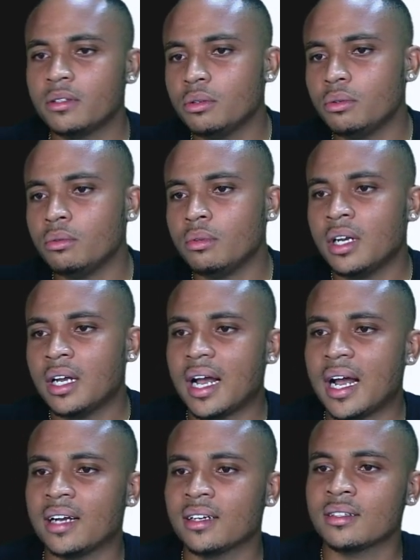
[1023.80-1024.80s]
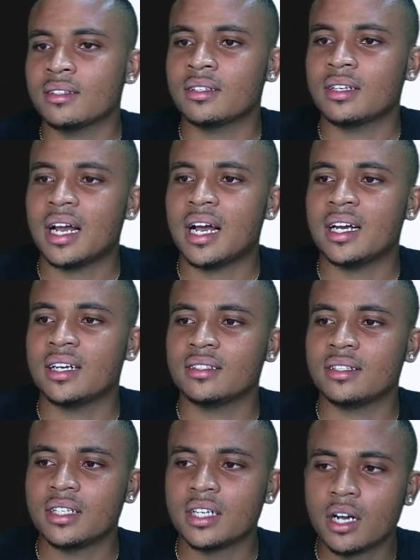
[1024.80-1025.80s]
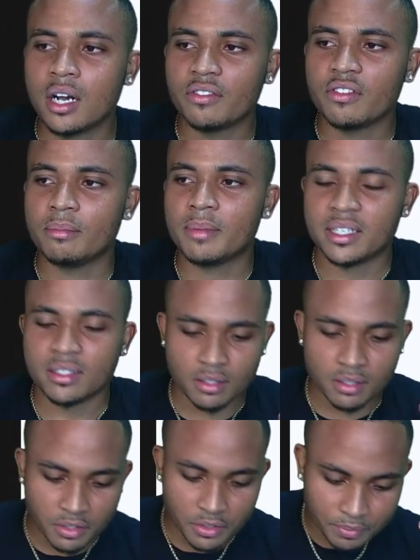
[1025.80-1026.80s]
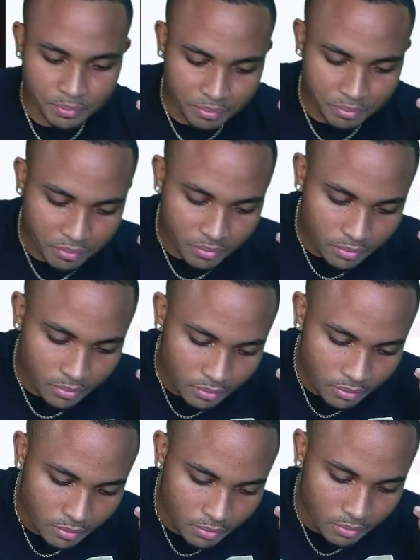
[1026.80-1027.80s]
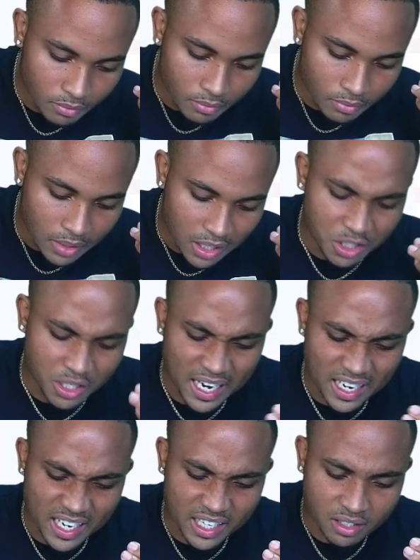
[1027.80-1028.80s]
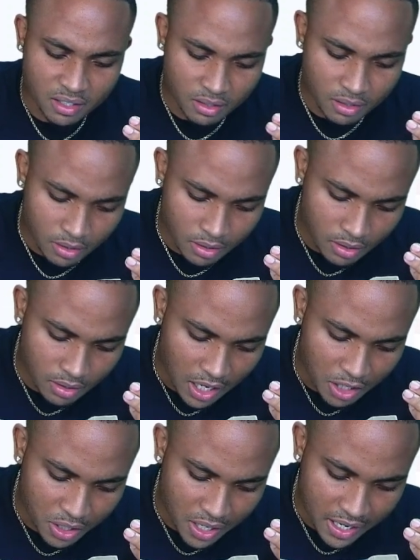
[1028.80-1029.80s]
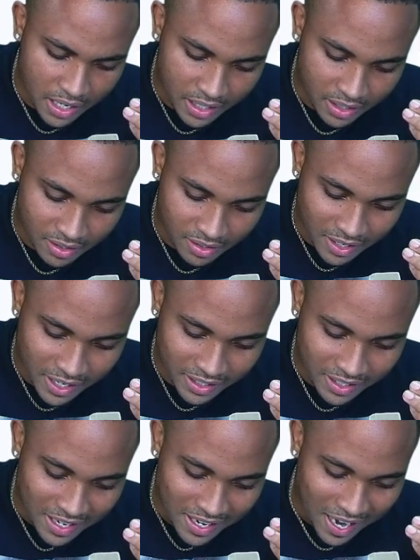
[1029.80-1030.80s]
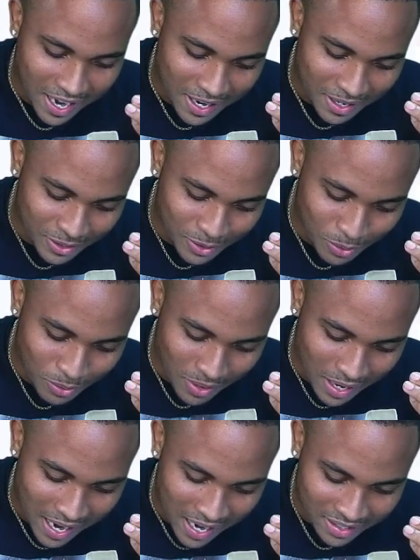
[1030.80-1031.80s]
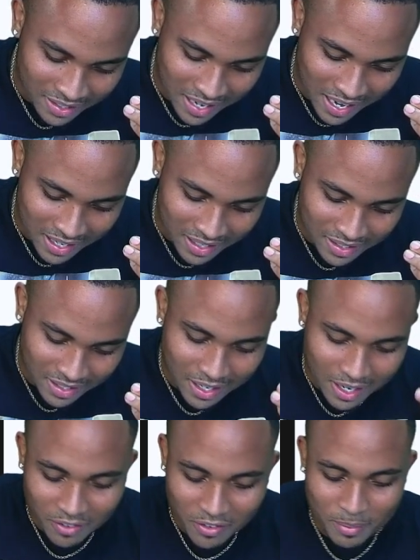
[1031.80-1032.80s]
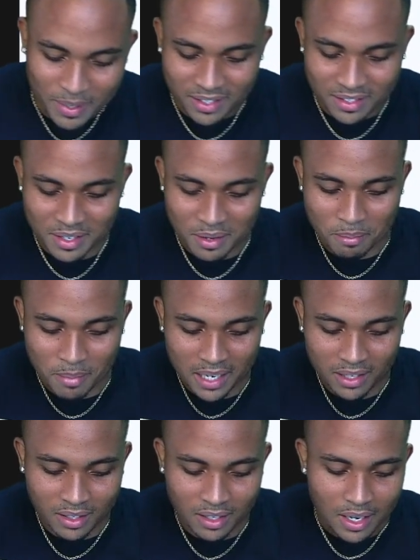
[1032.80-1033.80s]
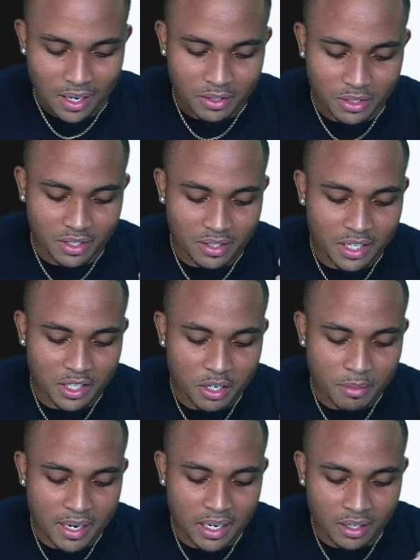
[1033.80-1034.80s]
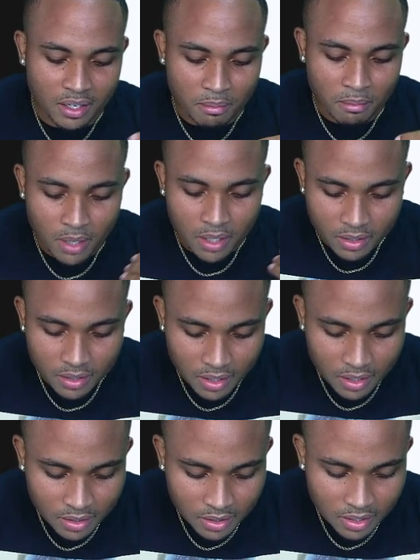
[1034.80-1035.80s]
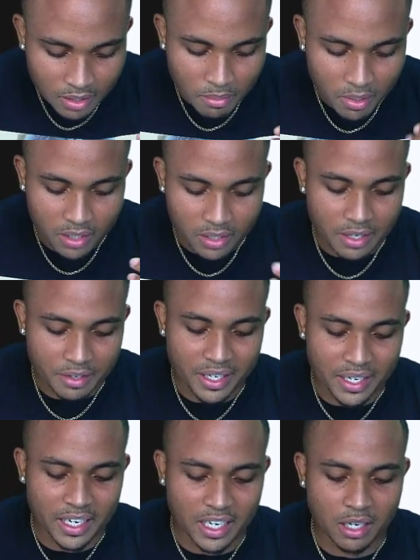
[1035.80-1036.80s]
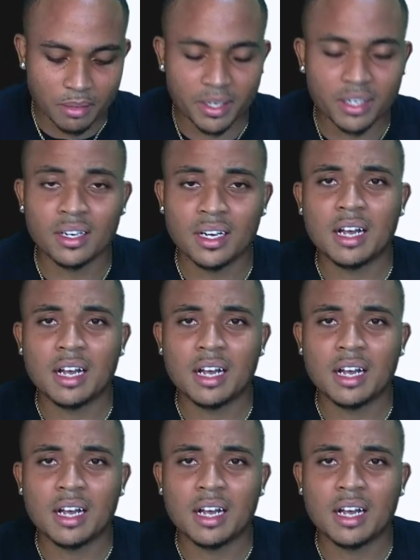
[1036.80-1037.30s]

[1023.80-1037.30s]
2, acts as the government's, I should highlight, right? 2, acts as the government's bank. So the central bank monitors the monetary and economic